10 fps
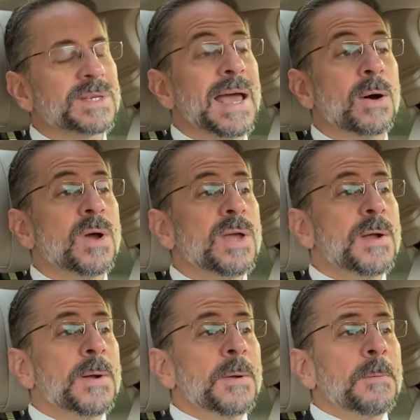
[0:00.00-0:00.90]
Now,
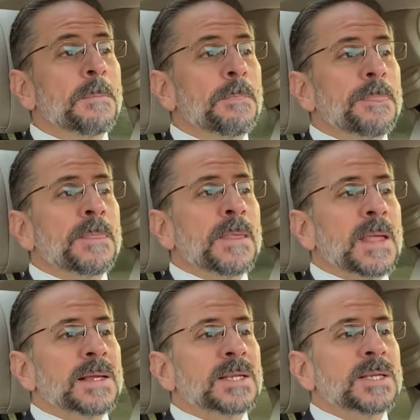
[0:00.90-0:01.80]

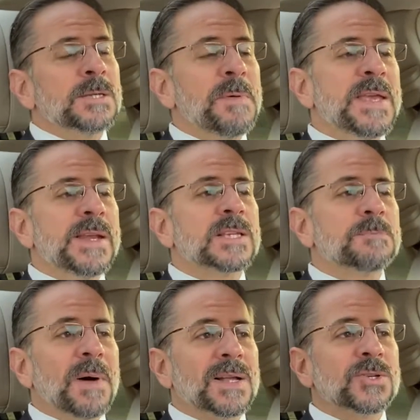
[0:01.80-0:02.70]
speaking to
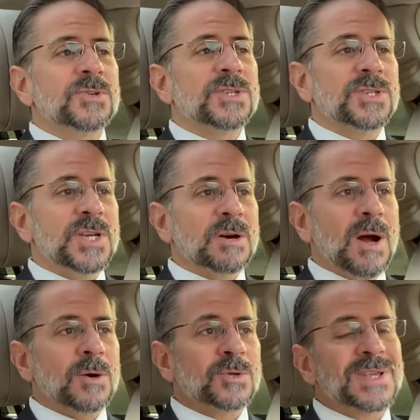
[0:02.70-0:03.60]
sponsors and
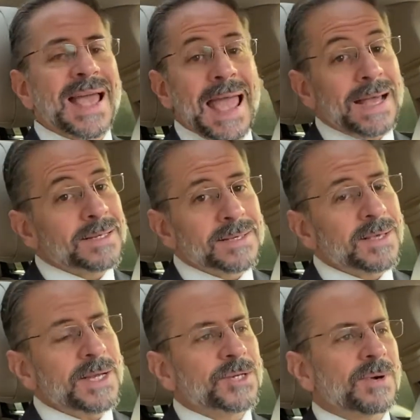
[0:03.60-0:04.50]
CROs and to
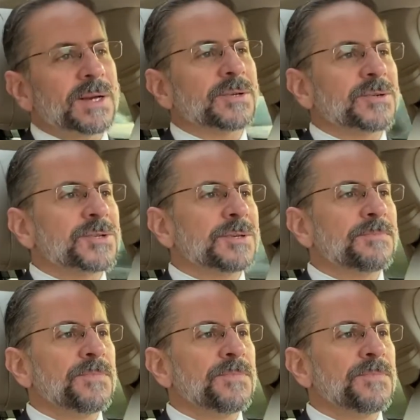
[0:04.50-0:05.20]
site directors,